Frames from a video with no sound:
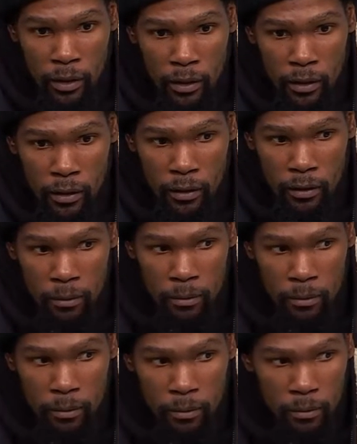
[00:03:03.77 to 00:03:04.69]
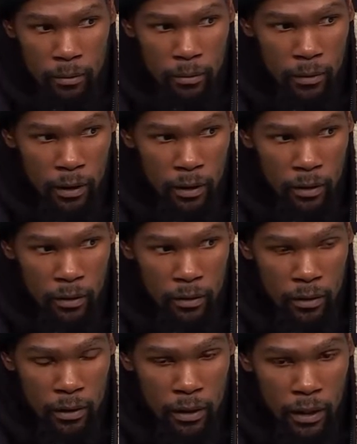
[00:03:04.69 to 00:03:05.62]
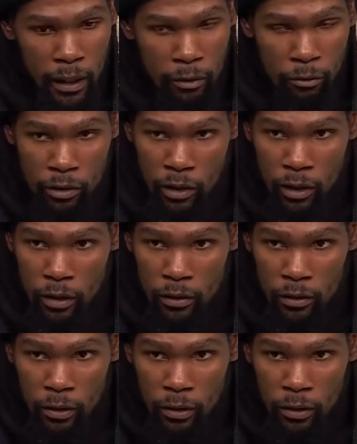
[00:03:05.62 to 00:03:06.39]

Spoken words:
than the end result.